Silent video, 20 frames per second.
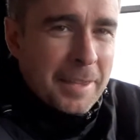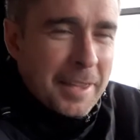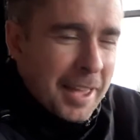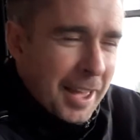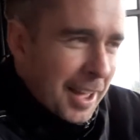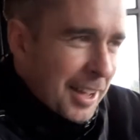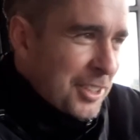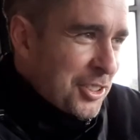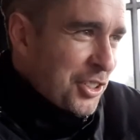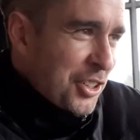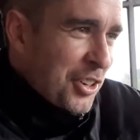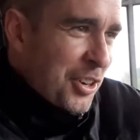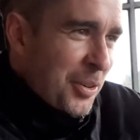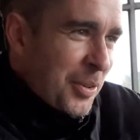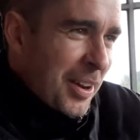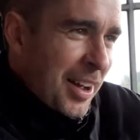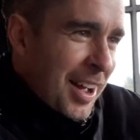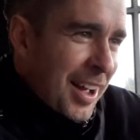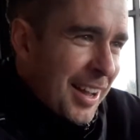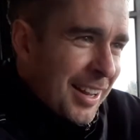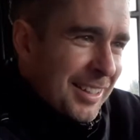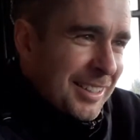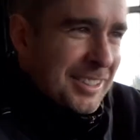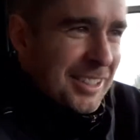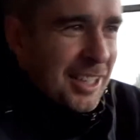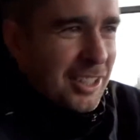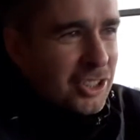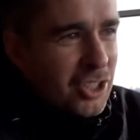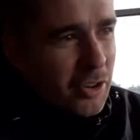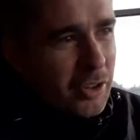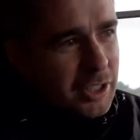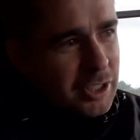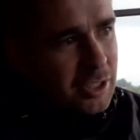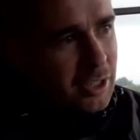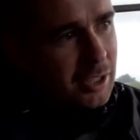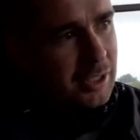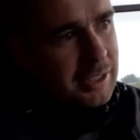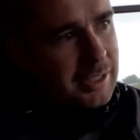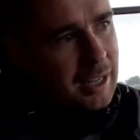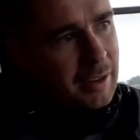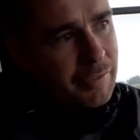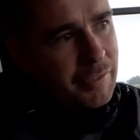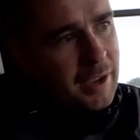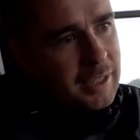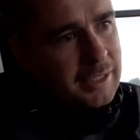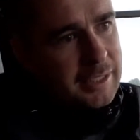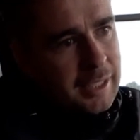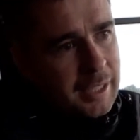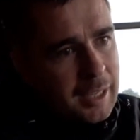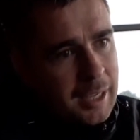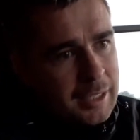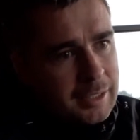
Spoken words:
Yeah, true. And Tongy's got to self-isolate